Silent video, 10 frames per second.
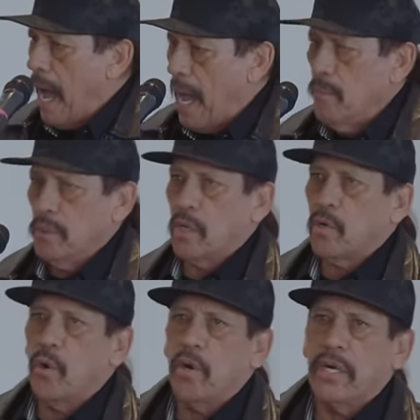I was a
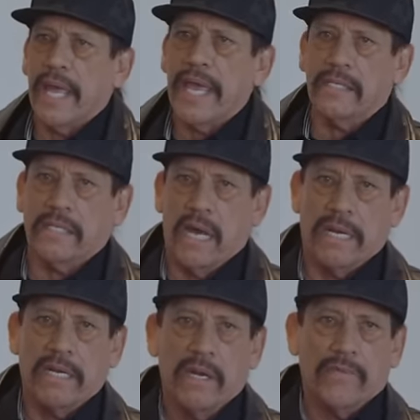court
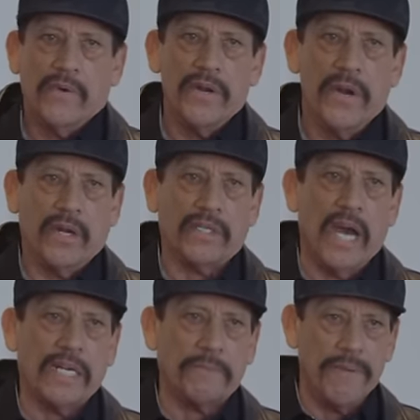liaison for a
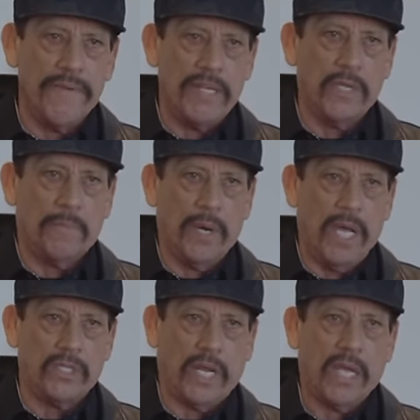narcotics prevention
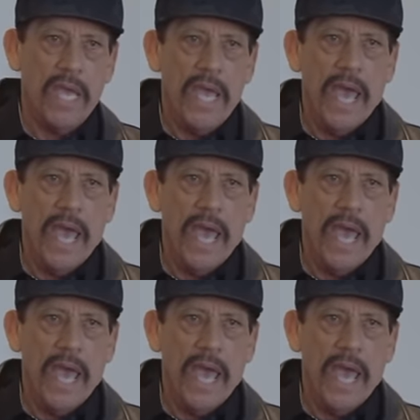project.